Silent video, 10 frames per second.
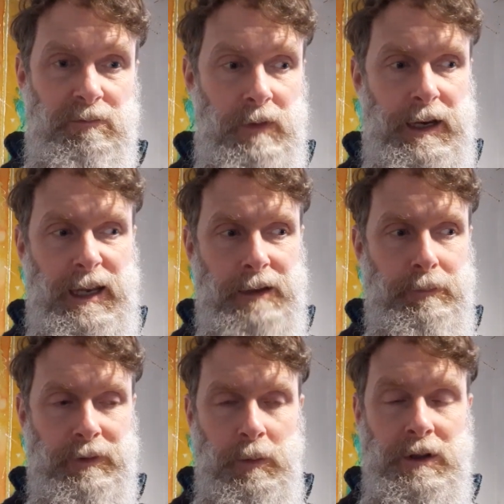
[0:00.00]
When
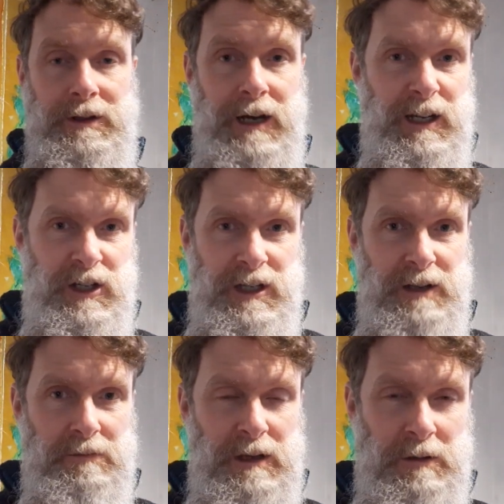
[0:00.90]
someone touched
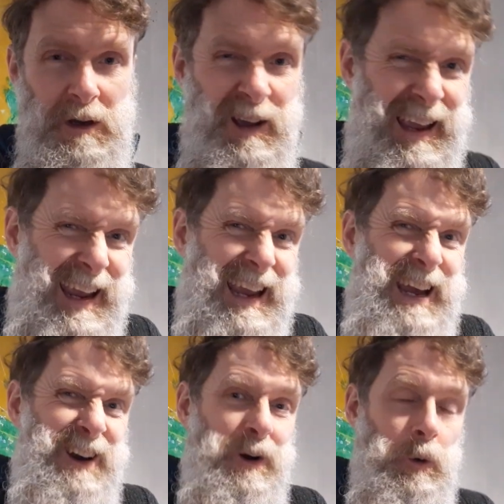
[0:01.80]
him, he would go,
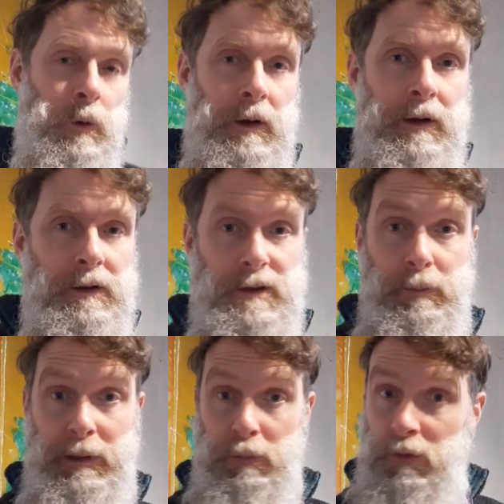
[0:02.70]
ow! So
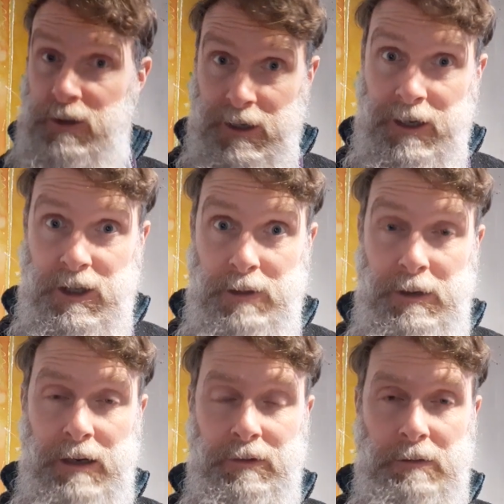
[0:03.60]
people would touch him
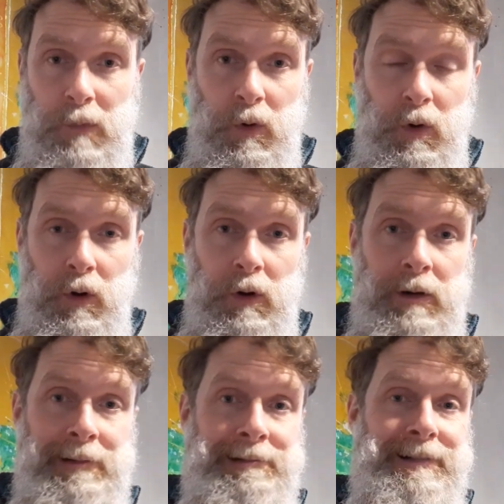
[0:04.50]
even more
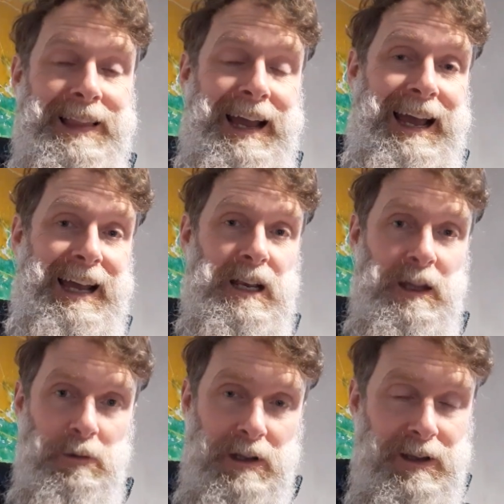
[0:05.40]
and they
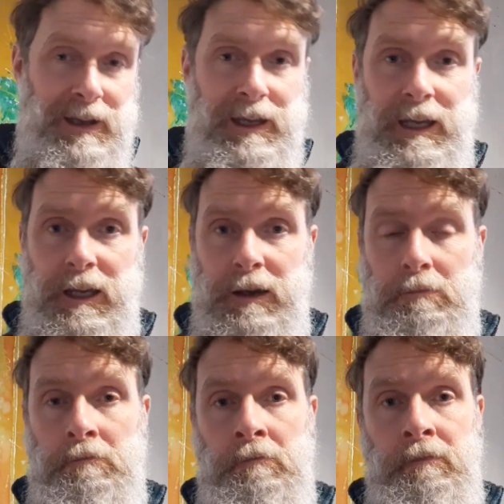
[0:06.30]
would kick him.